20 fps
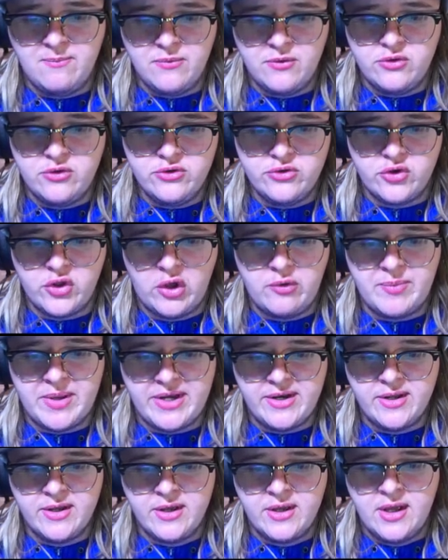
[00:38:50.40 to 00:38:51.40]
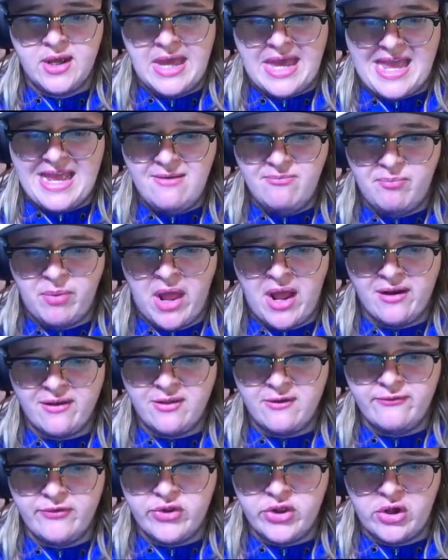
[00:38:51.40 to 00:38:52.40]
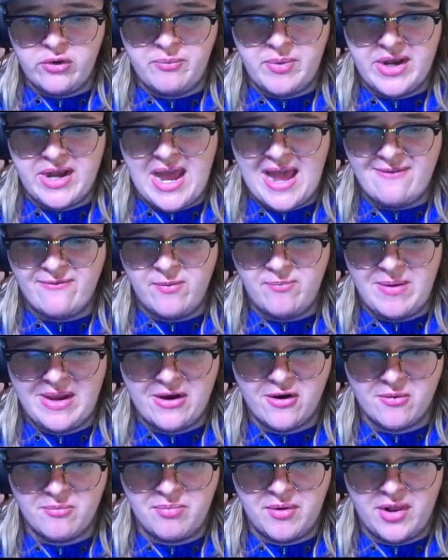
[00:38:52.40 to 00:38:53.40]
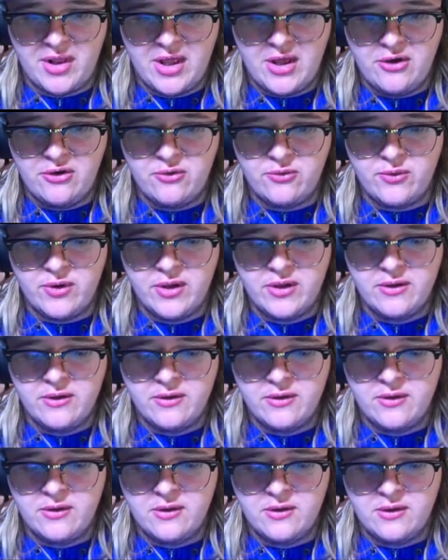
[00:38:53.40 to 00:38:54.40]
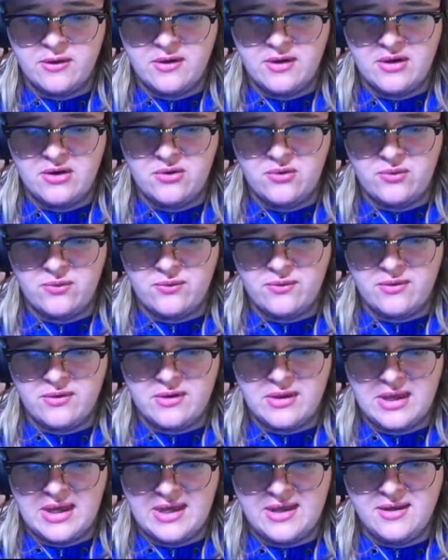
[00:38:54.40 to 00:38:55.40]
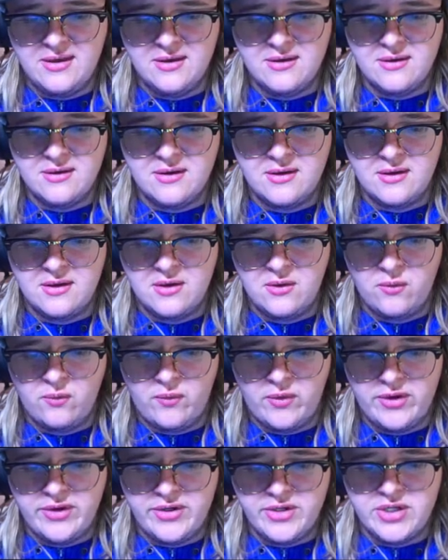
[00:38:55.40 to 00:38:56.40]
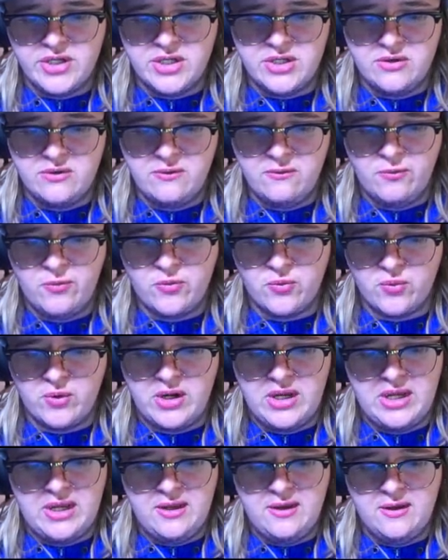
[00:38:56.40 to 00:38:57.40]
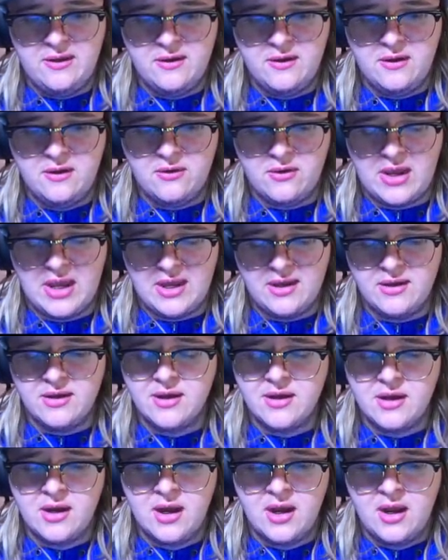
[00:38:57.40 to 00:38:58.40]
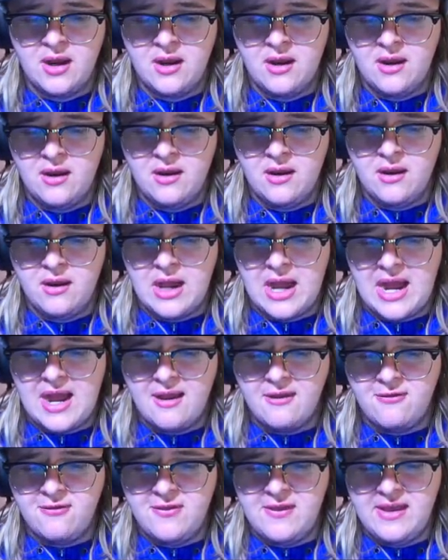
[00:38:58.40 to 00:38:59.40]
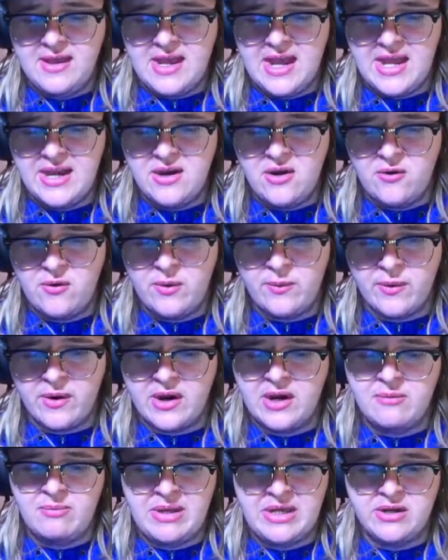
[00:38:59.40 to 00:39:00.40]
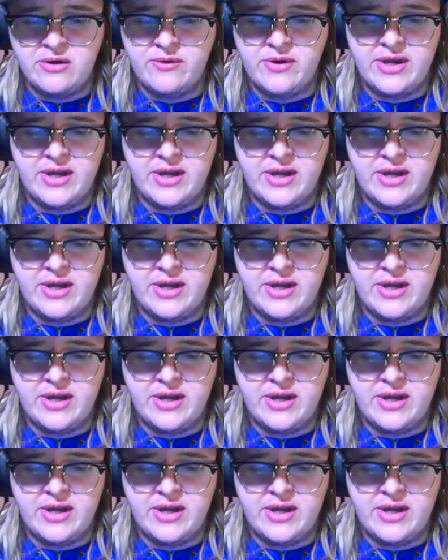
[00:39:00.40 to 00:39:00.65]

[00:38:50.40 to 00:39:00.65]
Good Globin. 8 blocks of Globin have appeared below. Okay. 1, 2, 3. Okay. I think I know what we're going to be doing